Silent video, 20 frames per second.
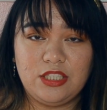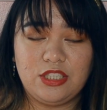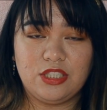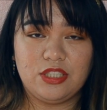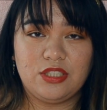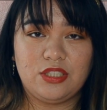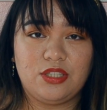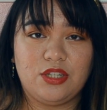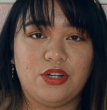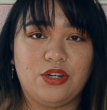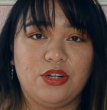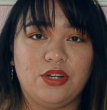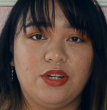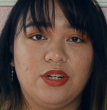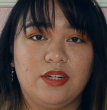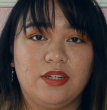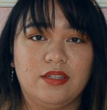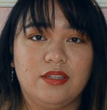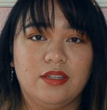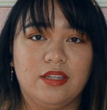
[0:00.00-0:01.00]
just
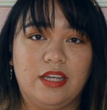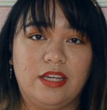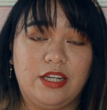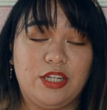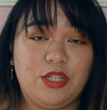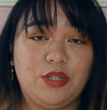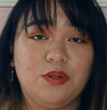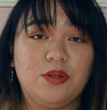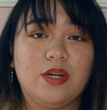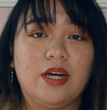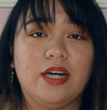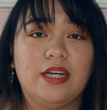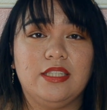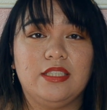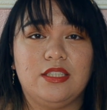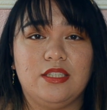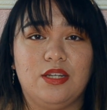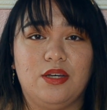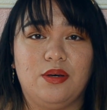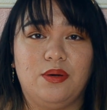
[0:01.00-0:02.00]
her letting you
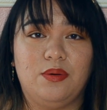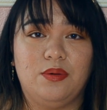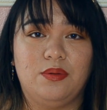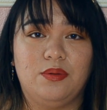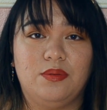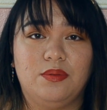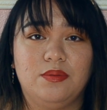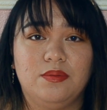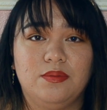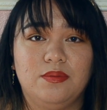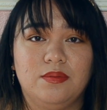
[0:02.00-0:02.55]
guys know,